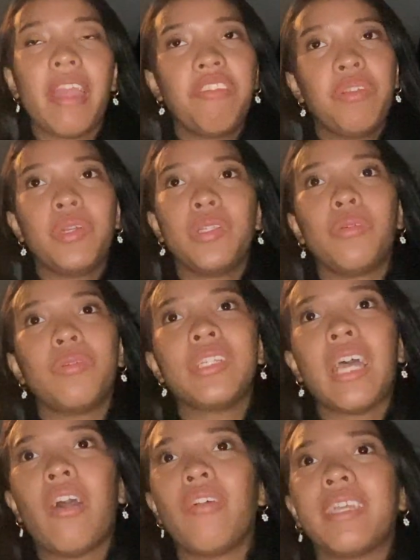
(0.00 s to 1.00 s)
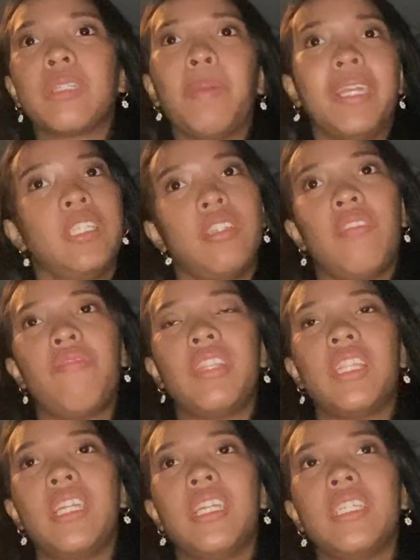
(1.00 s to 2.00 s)
Everyone knows how expensive
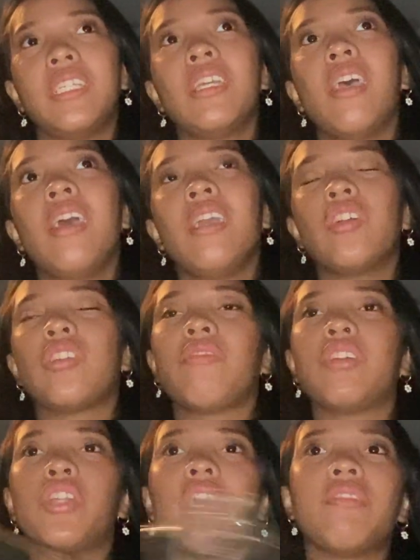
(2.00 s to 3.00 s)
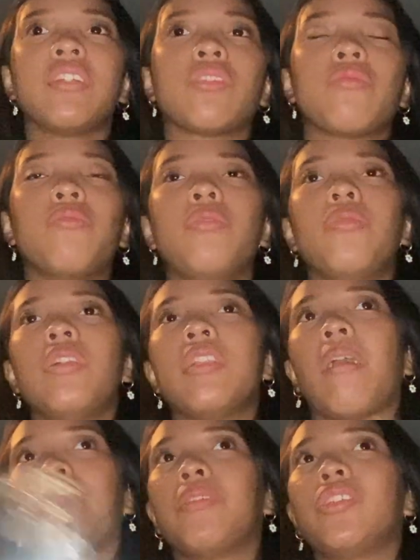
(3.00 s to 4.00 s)
it is because of the driving school,
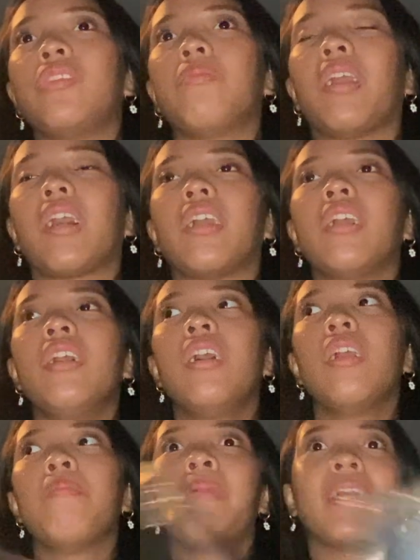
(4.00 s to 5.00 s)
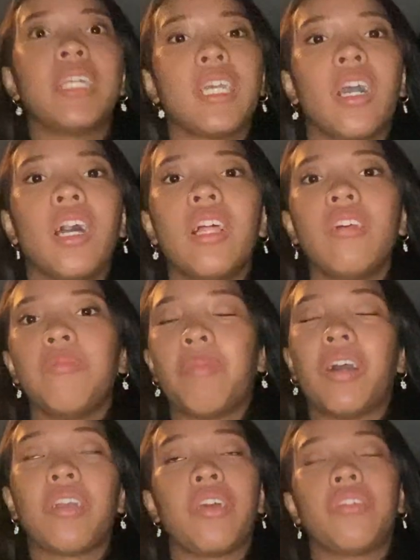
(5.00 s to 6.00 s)
tapos yung mga medical,
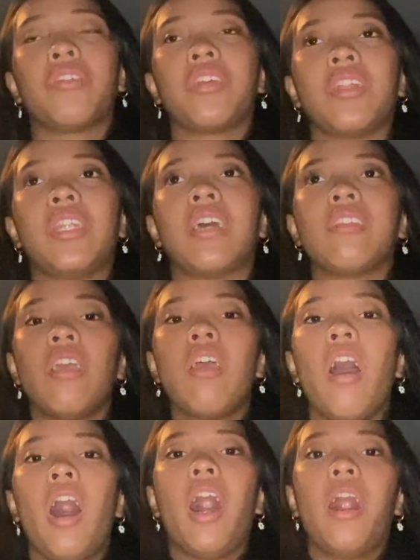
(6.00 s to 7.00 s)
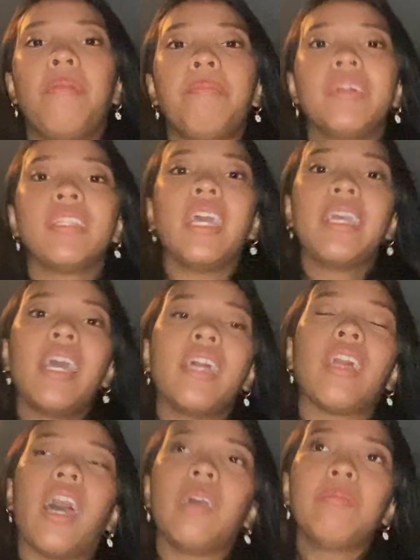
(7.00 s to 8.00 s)
mga ganun ganyan. But
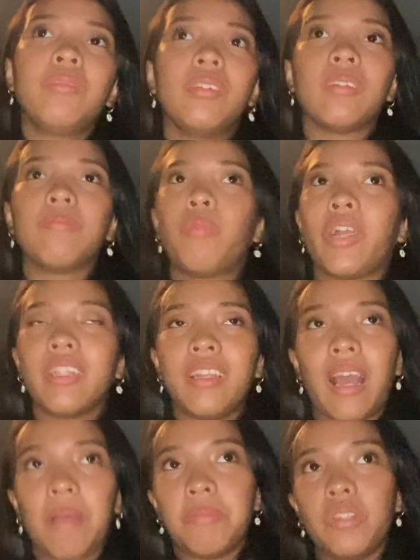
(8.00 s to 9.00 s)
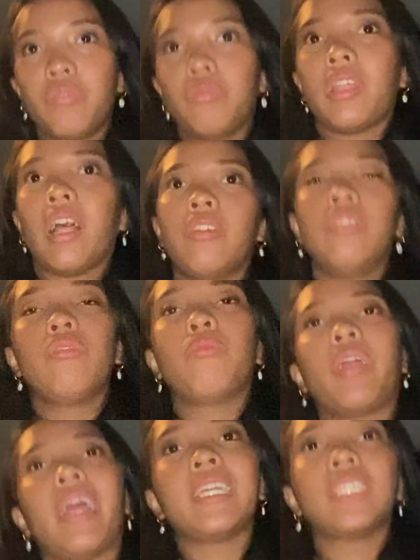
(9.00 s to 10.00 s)
again, I'm more than happy to tell you
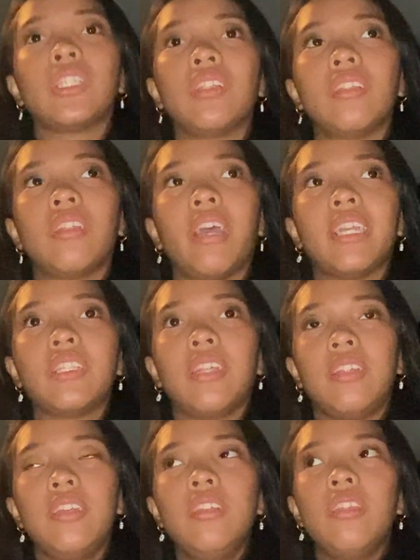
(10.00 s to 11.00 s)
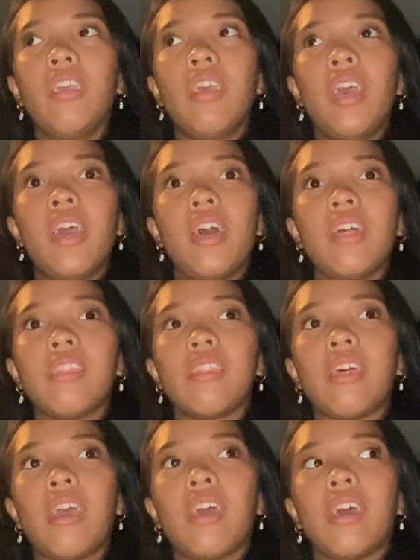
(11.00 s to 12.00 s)
where I studied. And
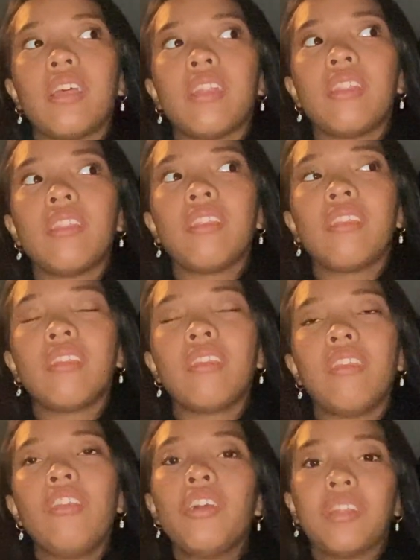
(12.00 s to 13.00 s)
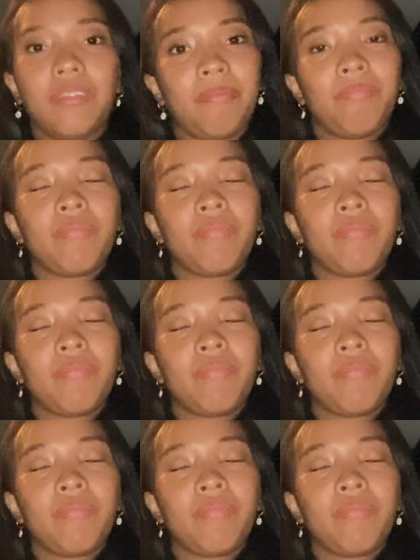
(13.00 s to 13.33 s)
then, yun.